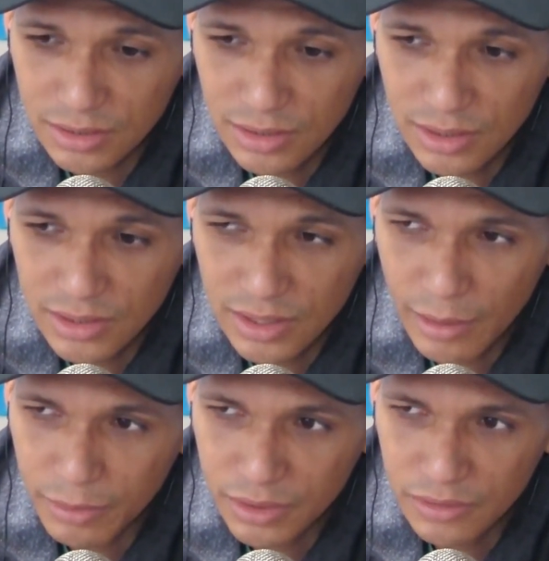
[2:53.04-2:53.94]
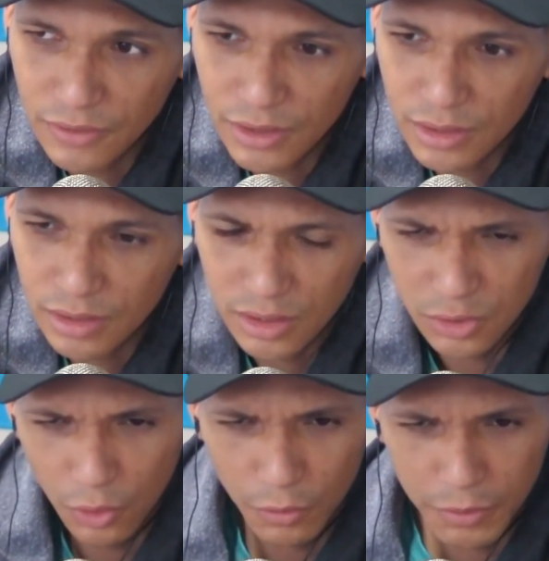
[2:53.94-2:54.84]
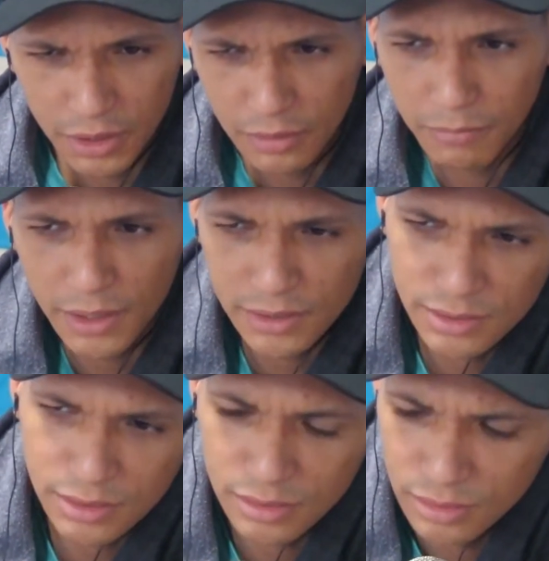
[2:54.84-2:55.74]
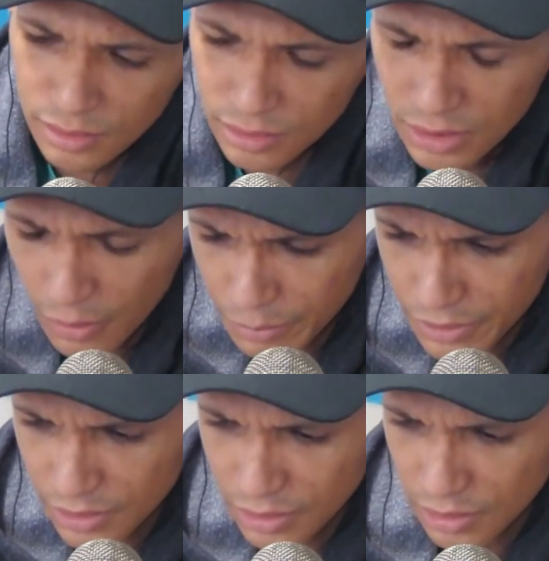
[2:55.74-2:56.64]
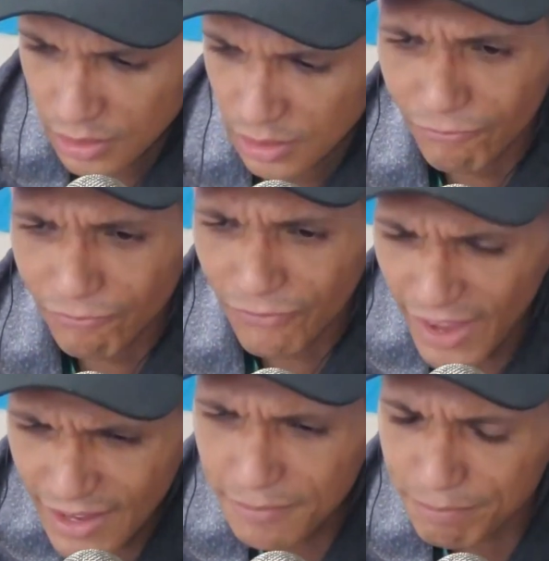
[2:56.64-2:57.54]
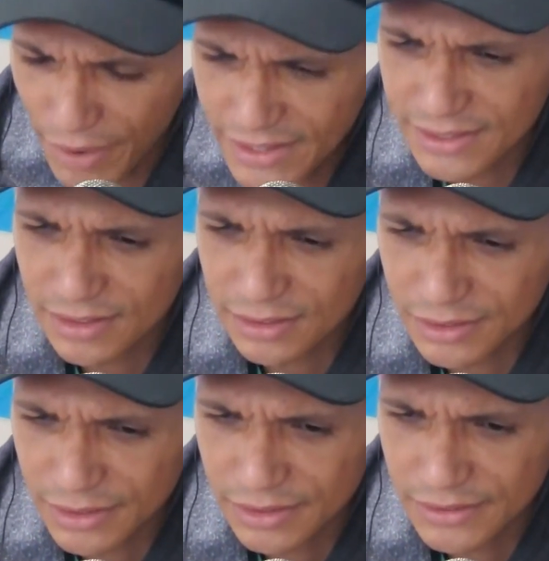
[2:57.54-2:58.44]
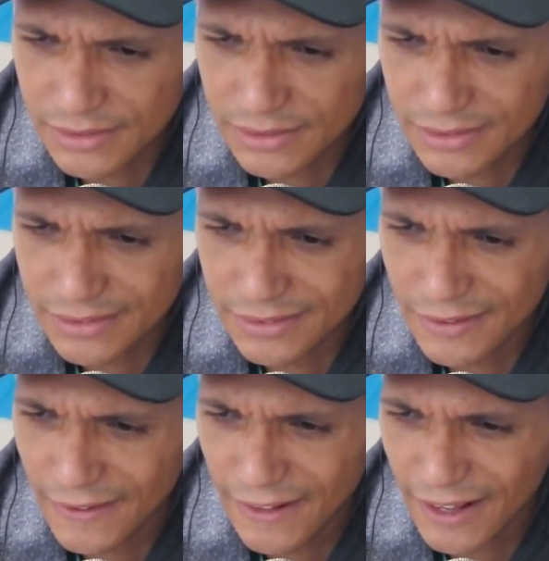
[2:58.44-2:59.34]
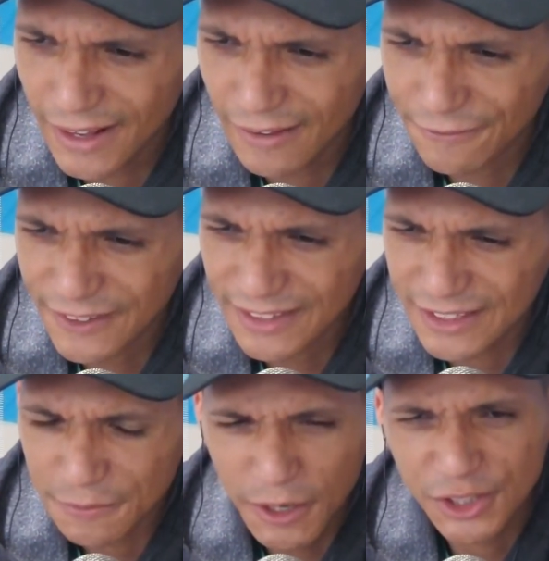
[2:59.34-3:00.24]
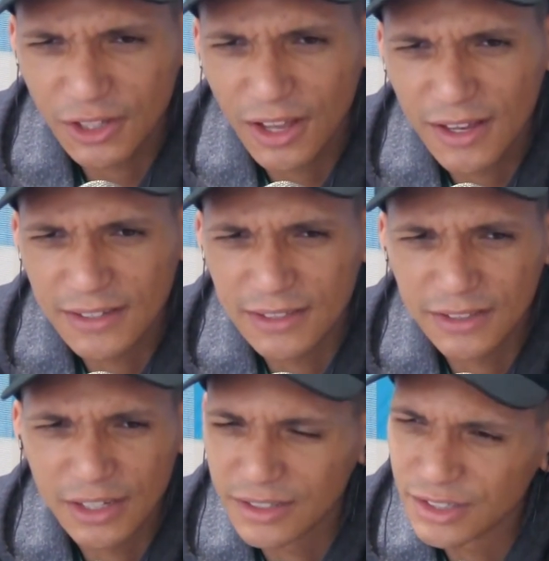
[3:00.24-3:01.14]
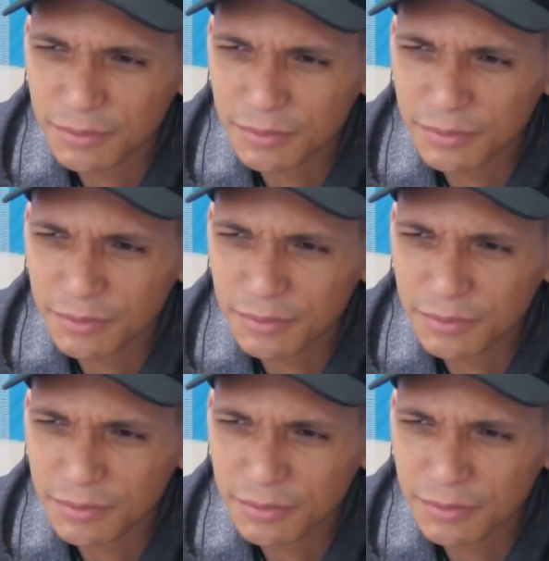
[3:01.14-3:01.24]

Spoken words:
is, I believe, a European-based company. They basically, I think they specialize in just